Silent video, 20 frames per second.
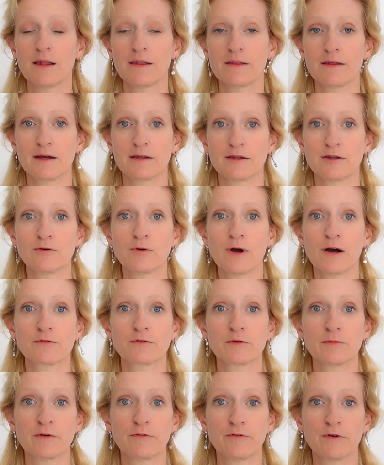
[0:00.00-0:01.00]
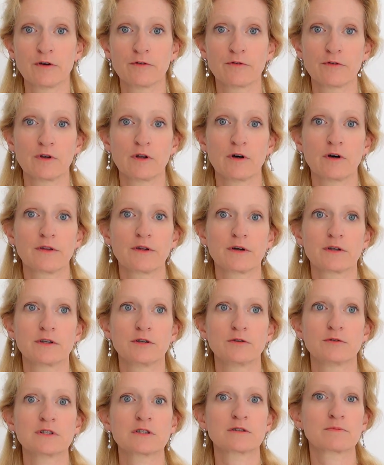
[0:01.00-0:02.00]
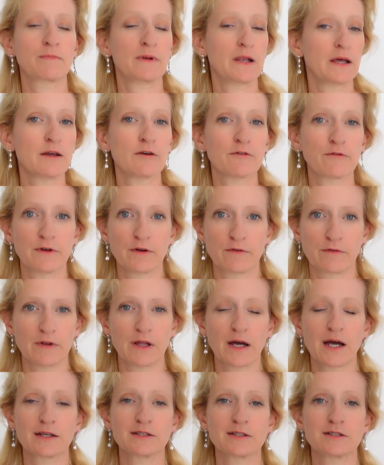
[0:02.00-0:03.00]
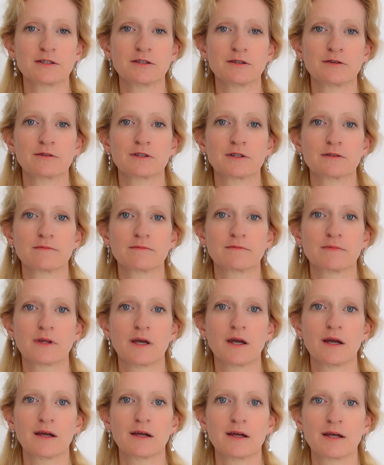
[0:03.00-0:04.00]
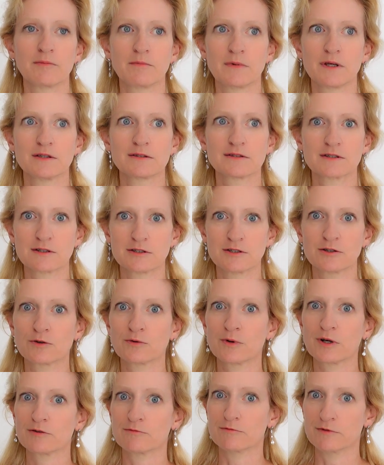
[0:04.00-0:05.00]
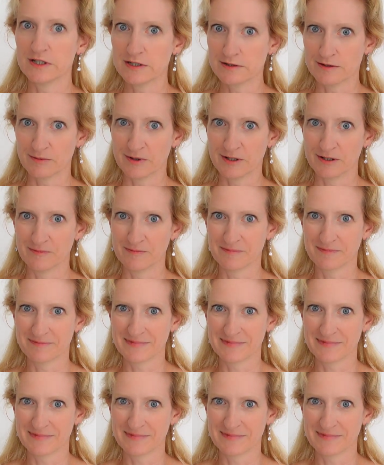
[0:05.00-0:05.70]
that you have to be fearful or that you display a fearful attitude. It means that you're quite reasonable.